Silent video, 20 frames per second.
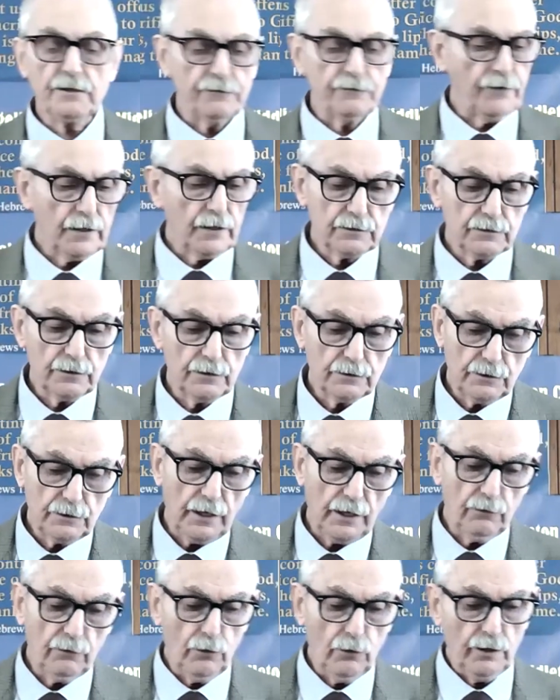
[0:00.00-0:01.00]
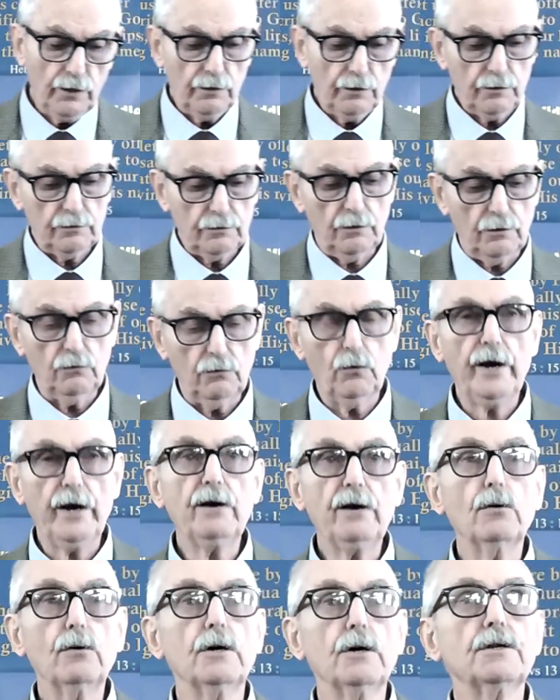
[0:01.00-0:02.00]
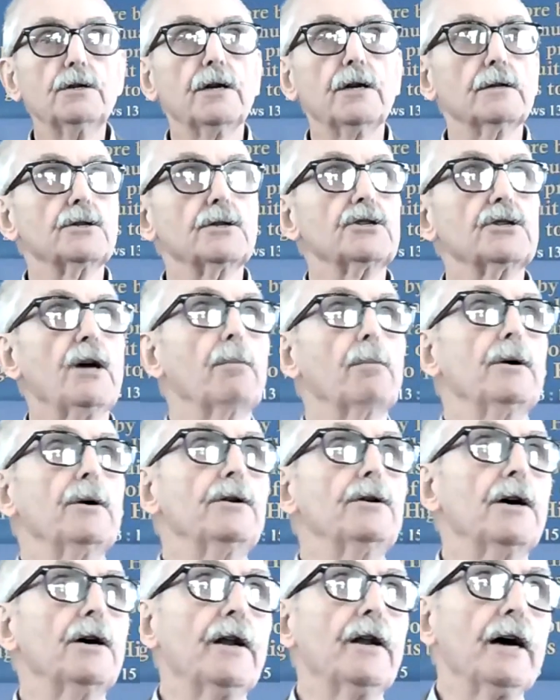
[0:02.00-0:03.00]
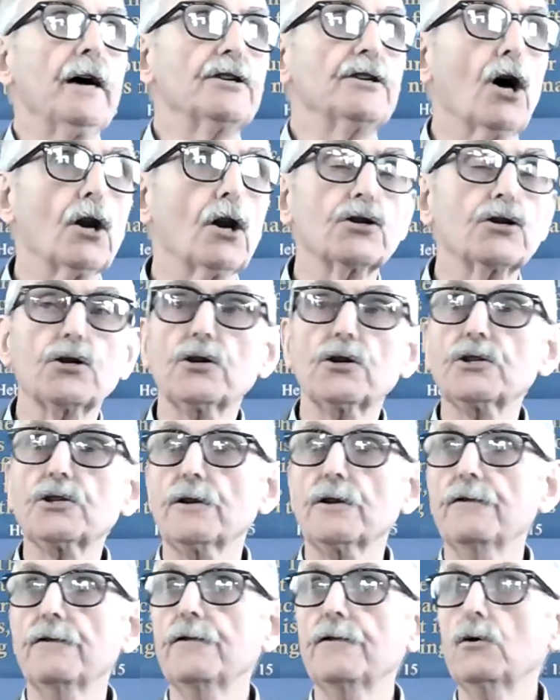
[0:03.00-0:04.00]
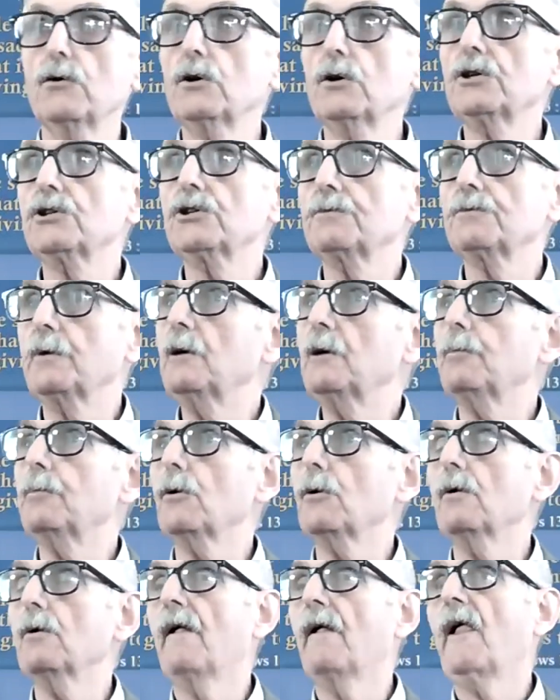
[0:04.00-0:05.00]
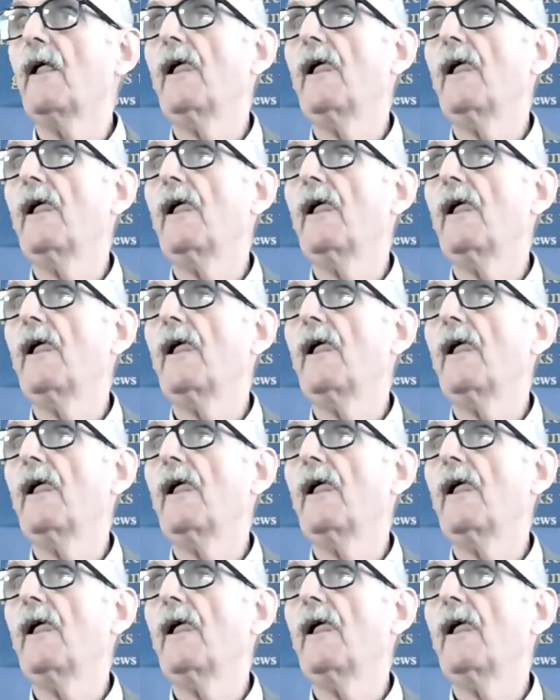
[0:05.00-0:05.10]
the fact that they were a wayward and stubborn and idolatrous and foolish people,